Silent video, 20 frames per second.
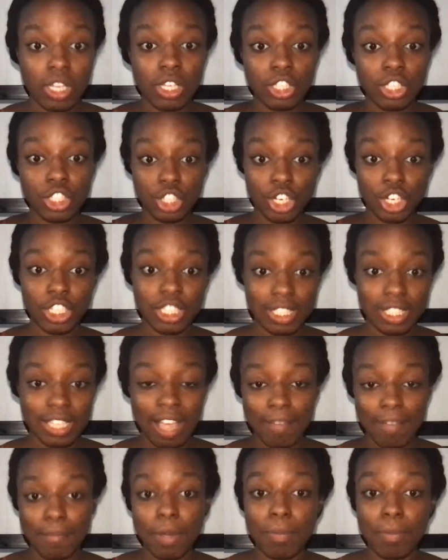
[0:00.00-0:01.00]
Churches
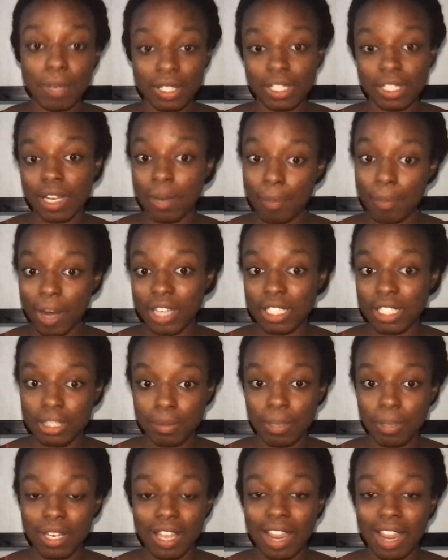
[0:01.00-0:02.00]
have members that are
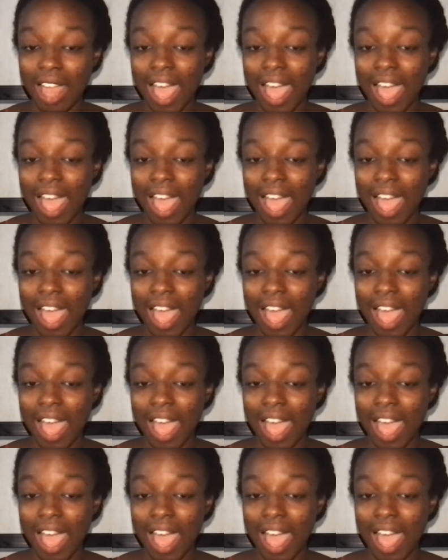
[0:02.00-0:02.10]
participating.